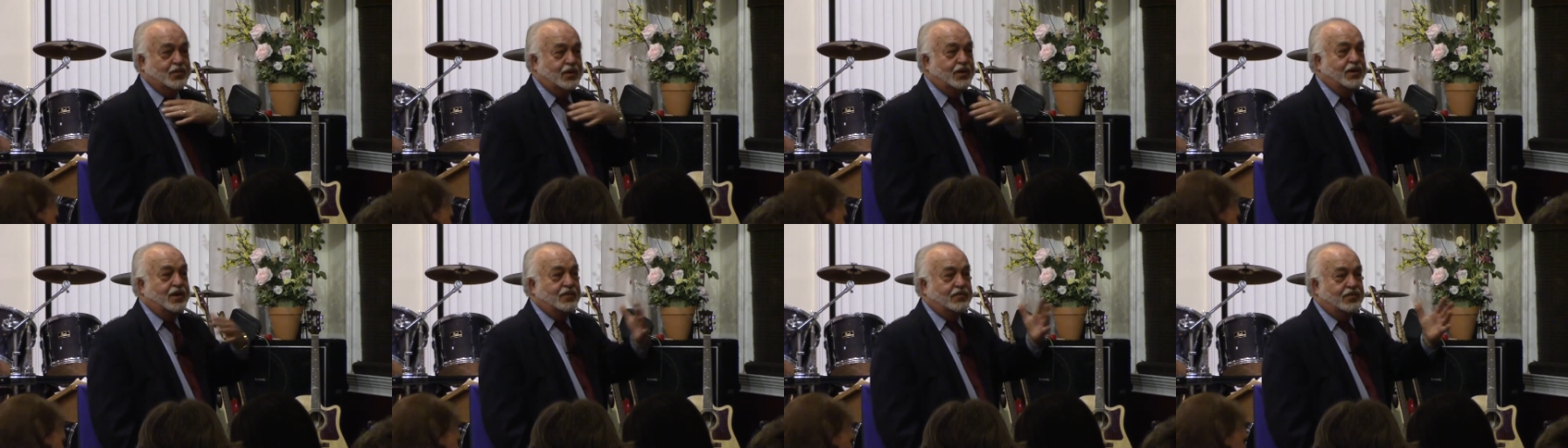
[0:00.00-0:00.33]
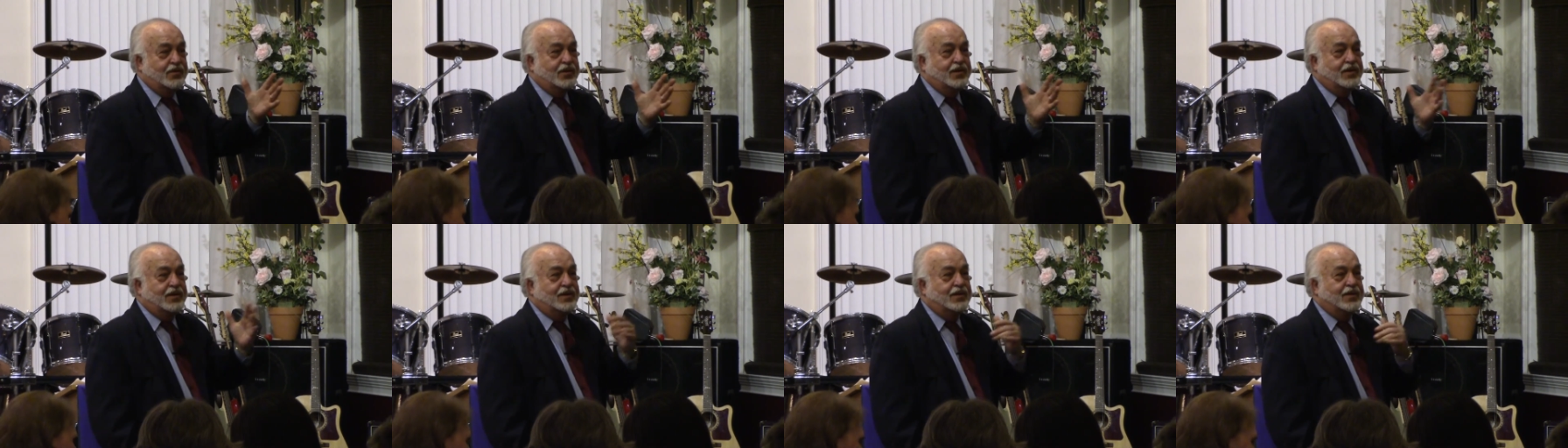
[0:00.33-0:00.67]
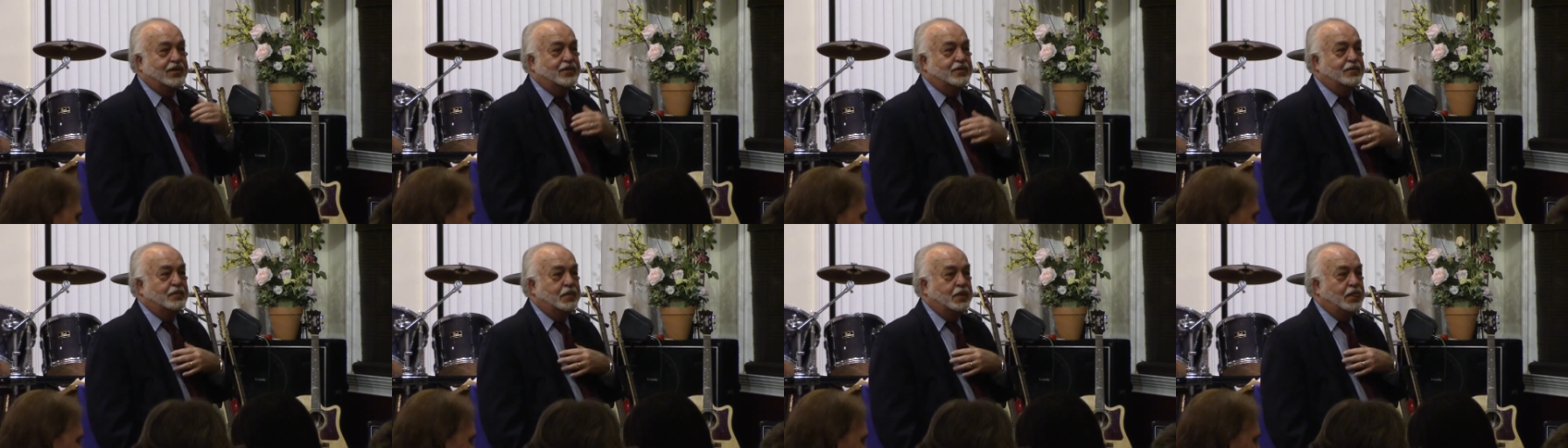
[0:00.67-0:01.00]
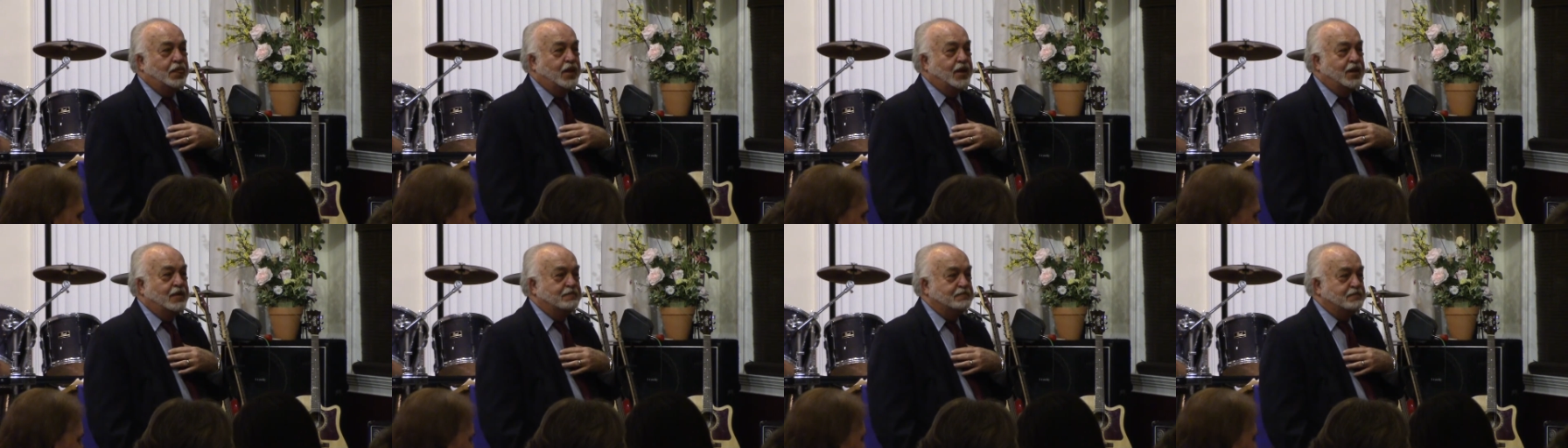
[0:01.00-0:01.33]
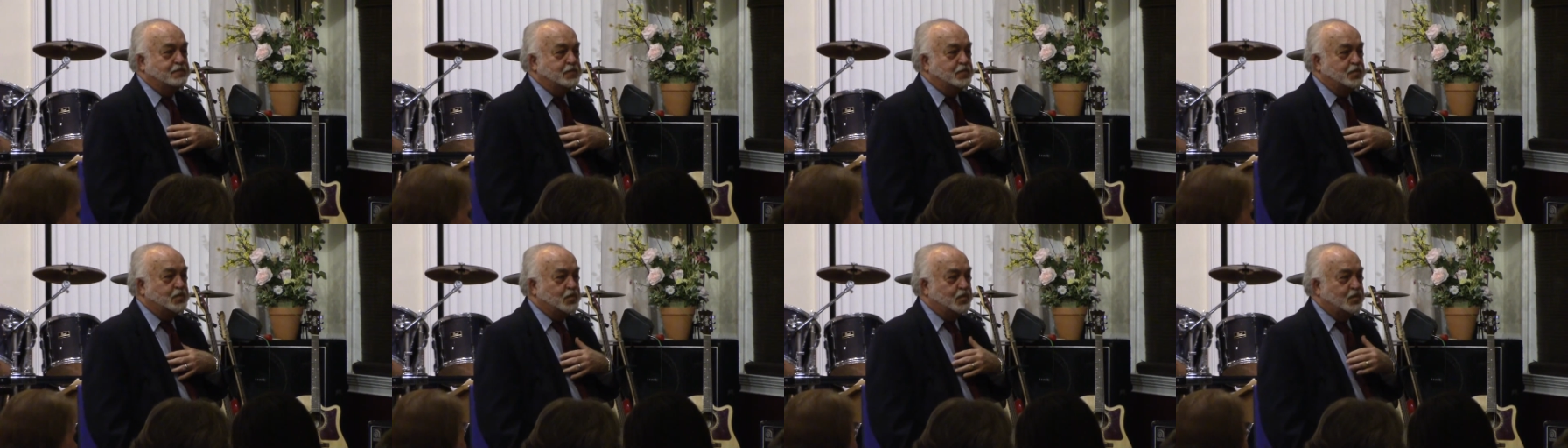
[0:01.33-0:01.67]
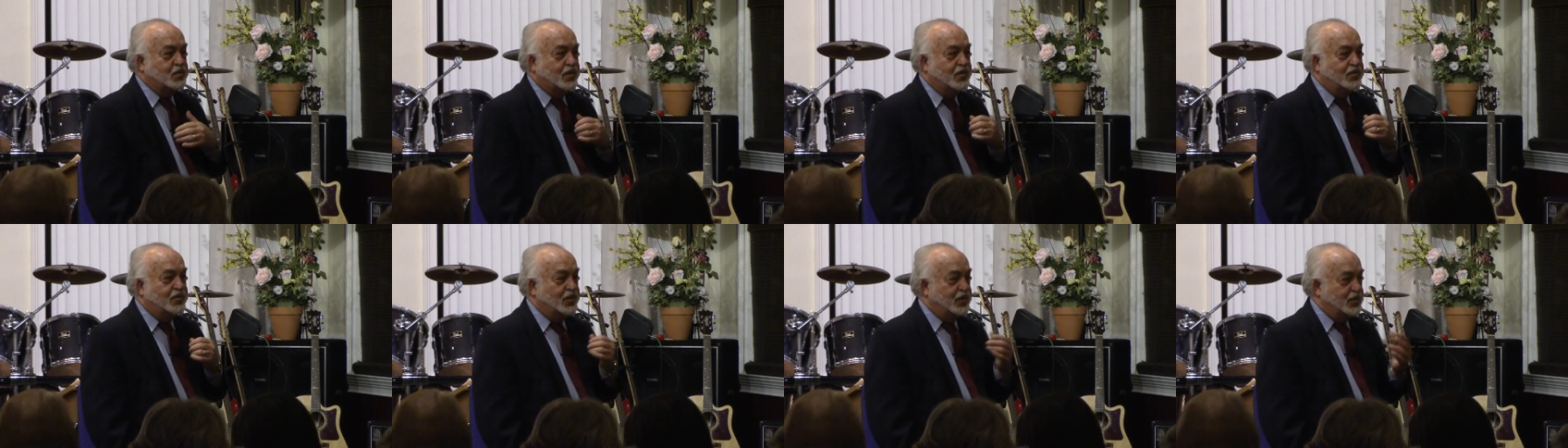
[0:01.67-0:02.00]
uh,
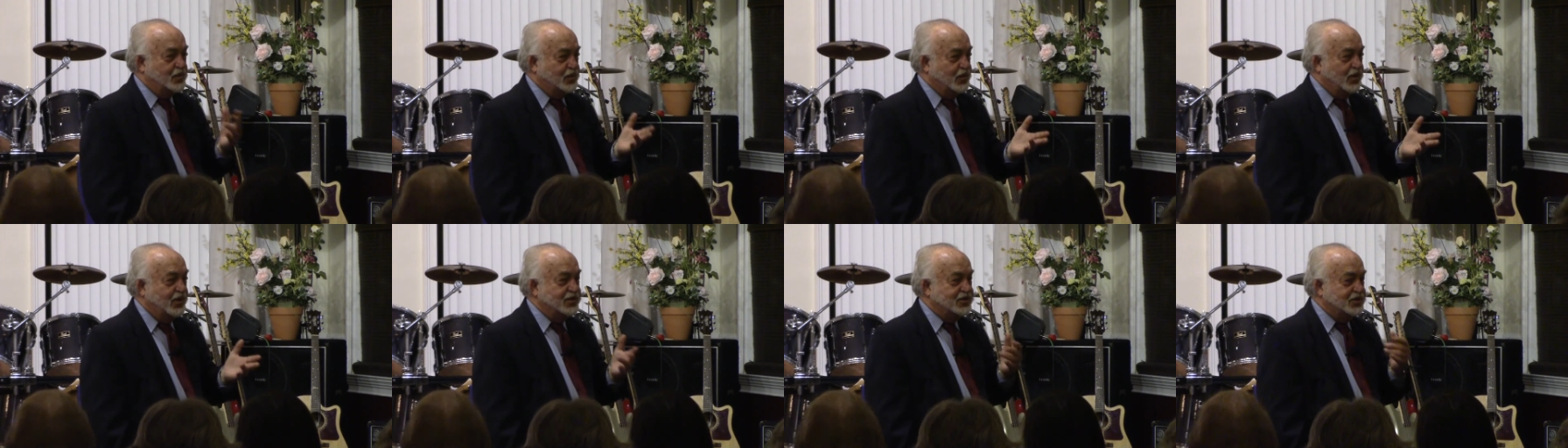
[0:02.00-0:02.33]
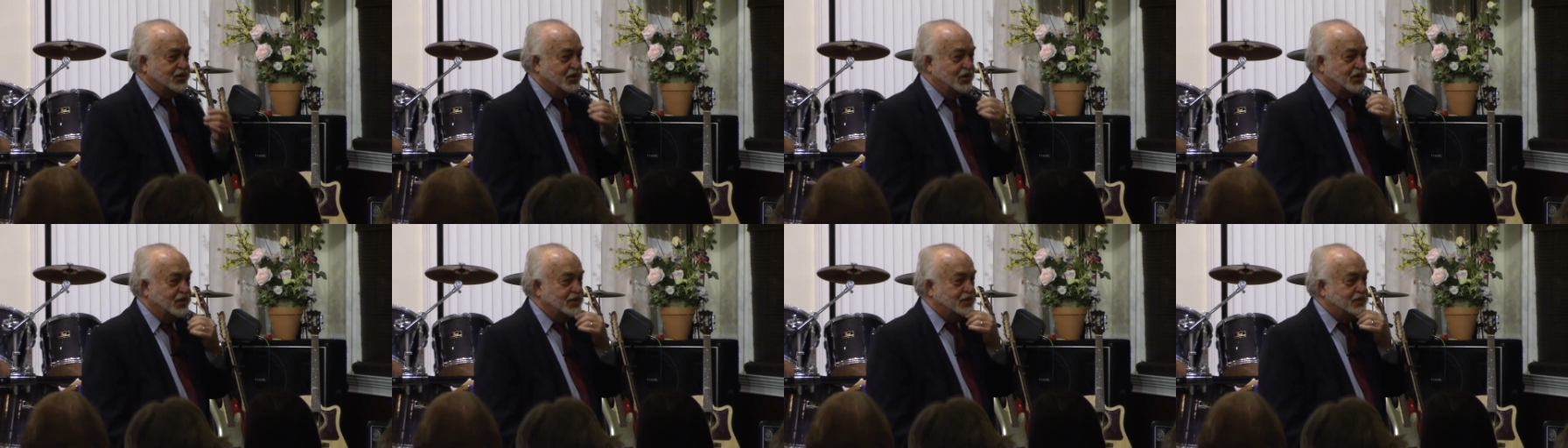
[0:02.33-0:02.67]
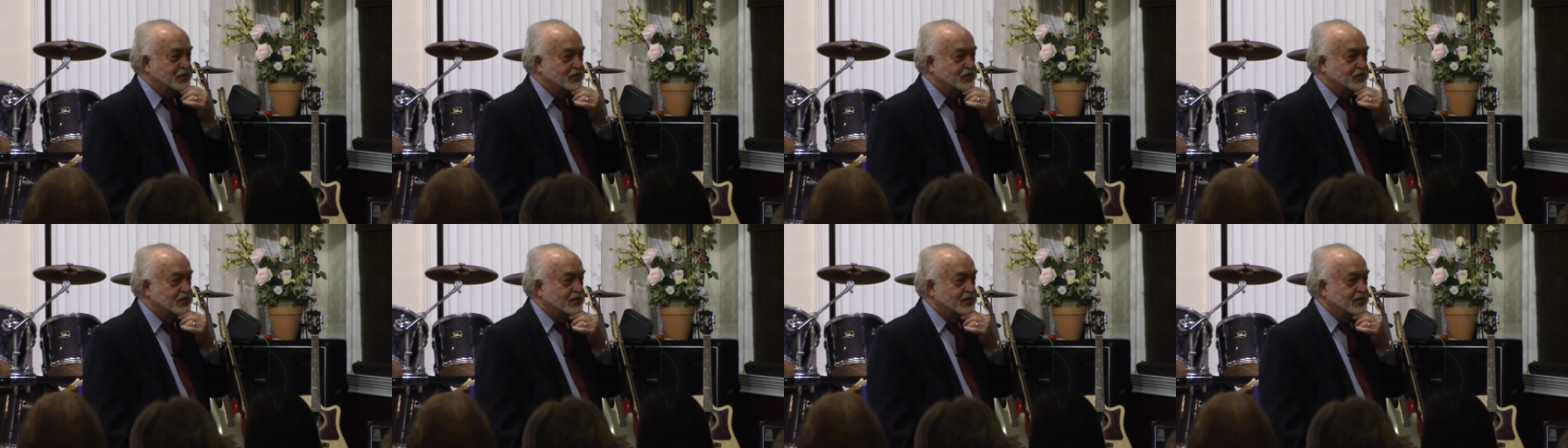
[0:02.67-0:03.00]
for the priesthood.